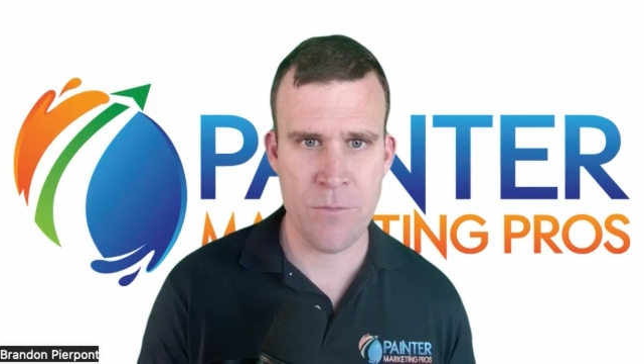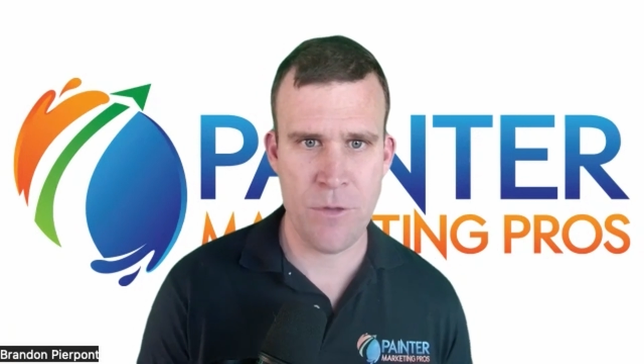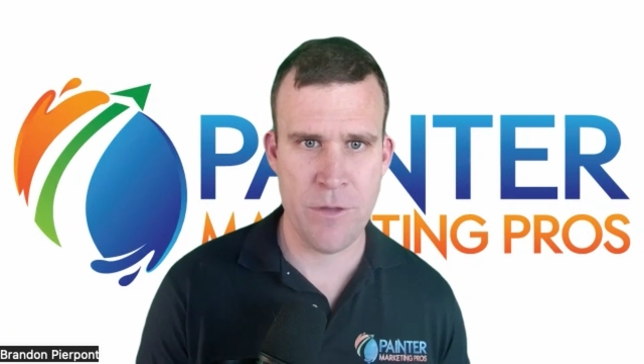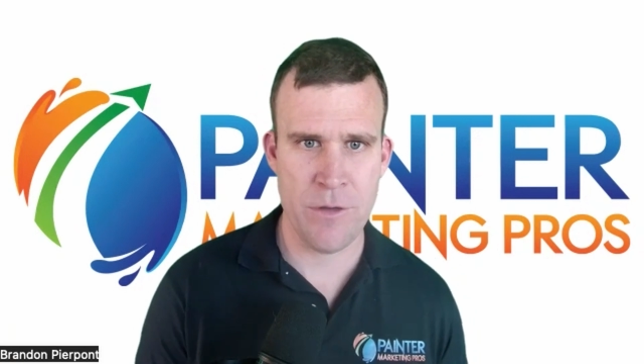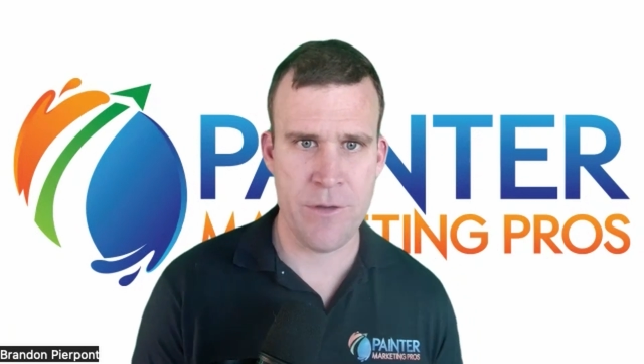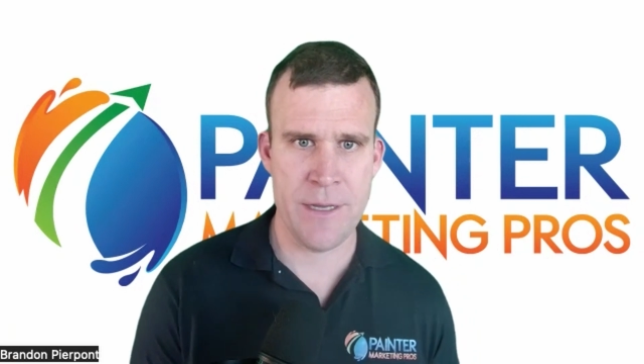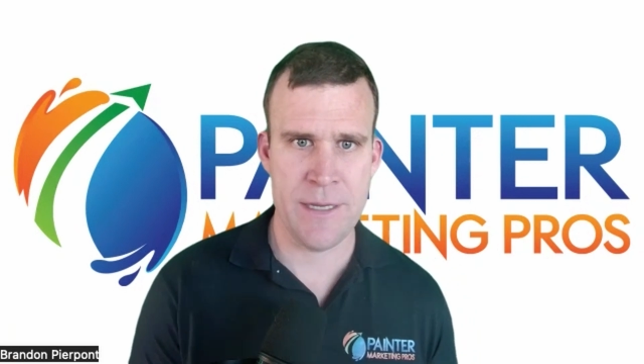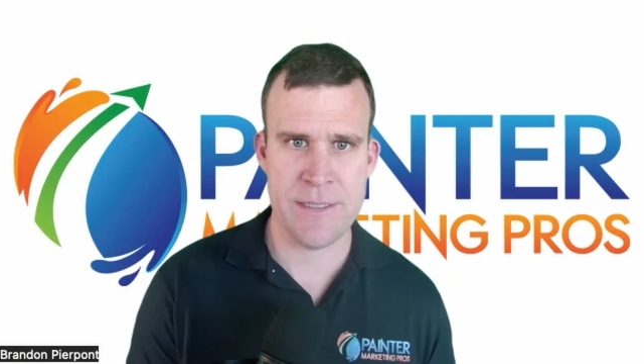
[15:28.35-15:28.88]
whether
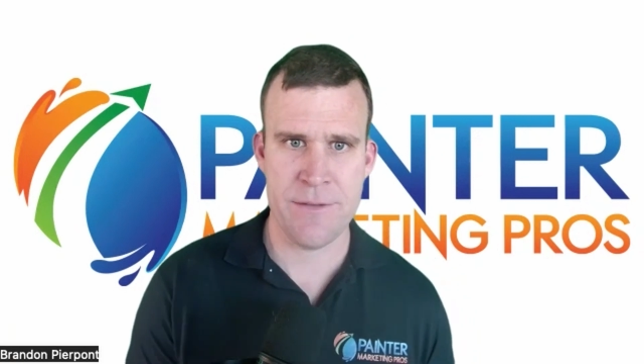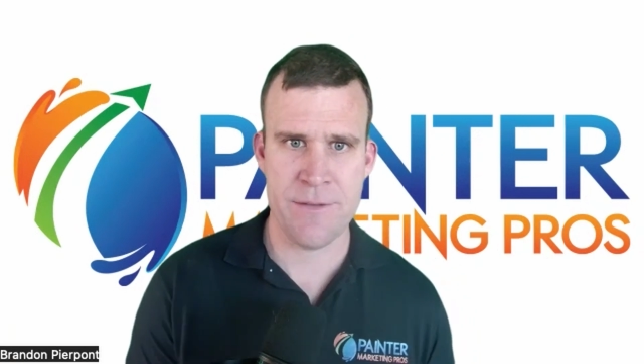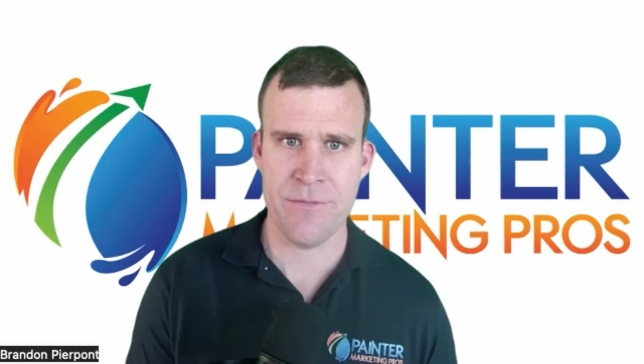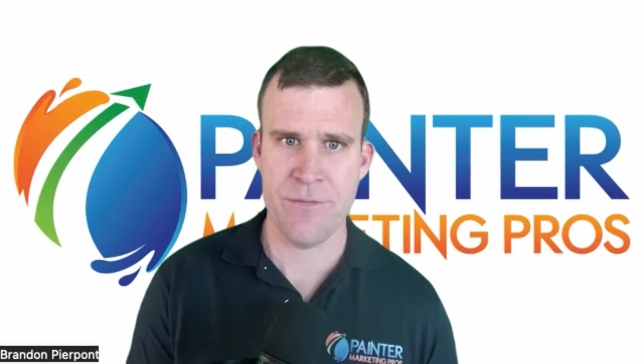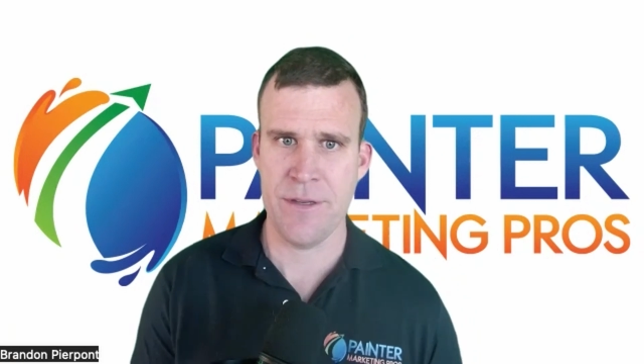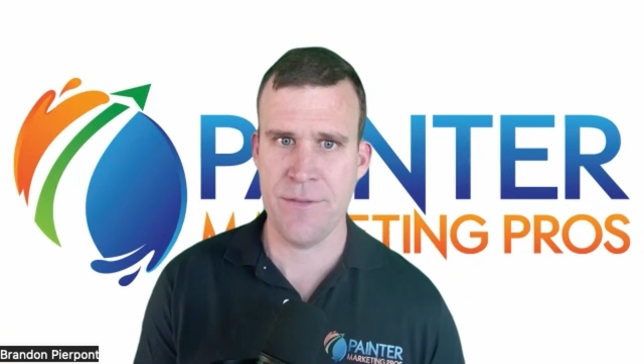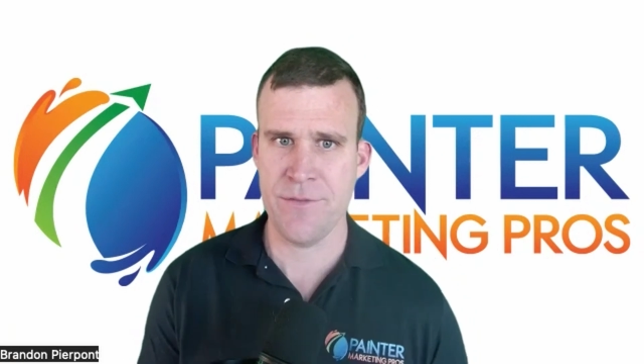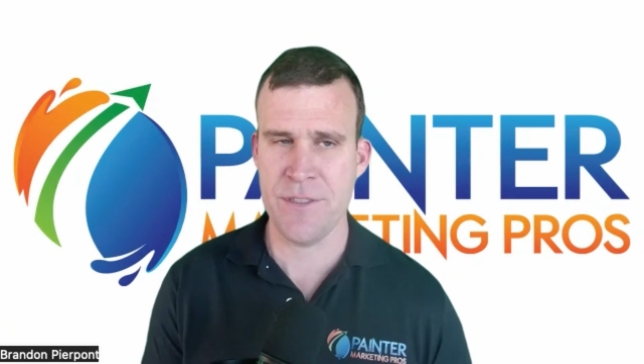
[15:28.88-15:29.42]
you guys have
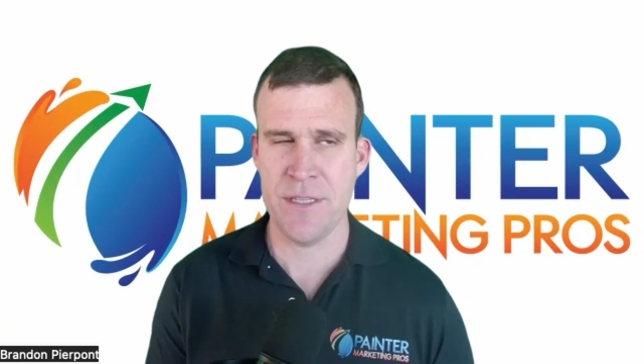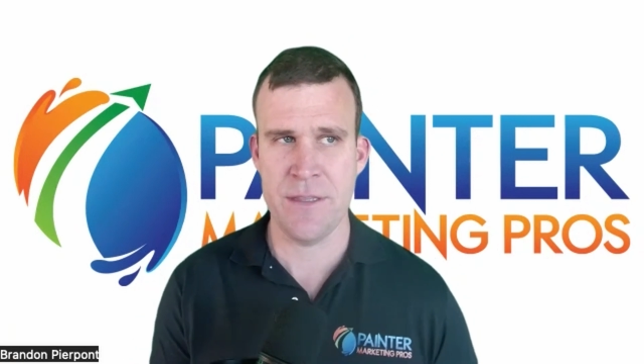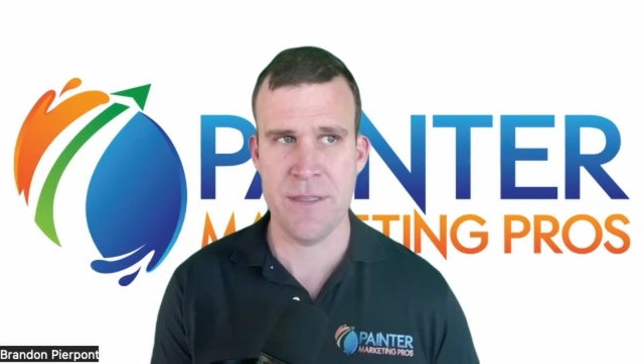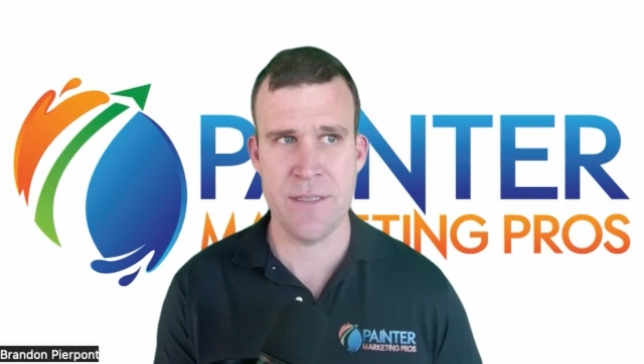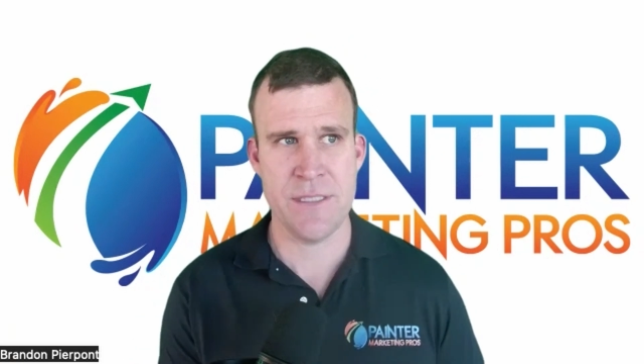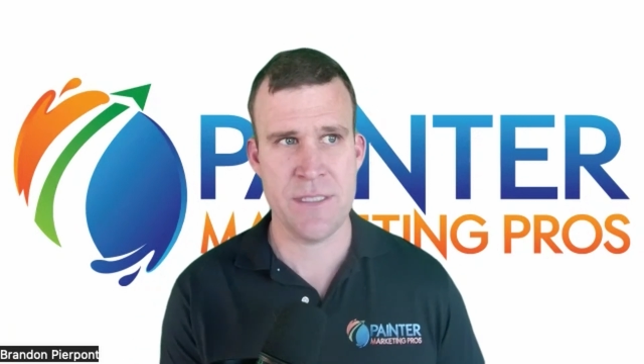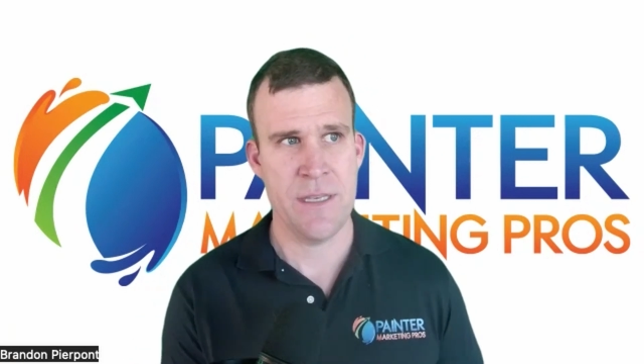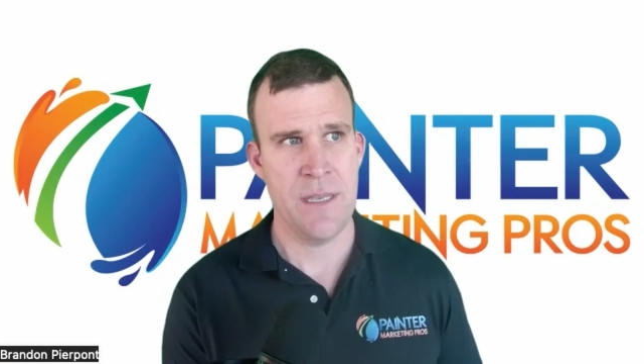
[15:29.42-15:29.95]
seen
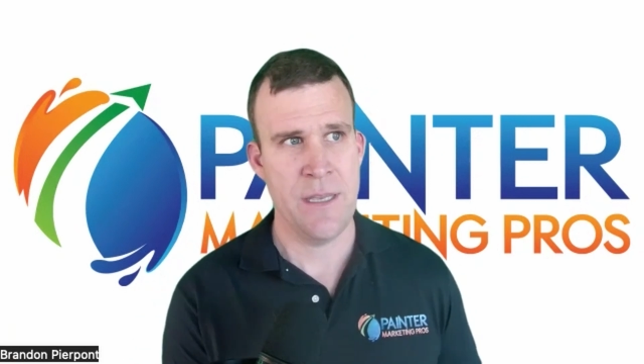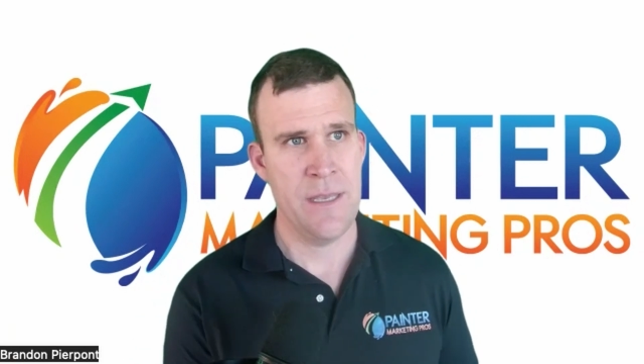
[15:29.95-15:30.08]
this,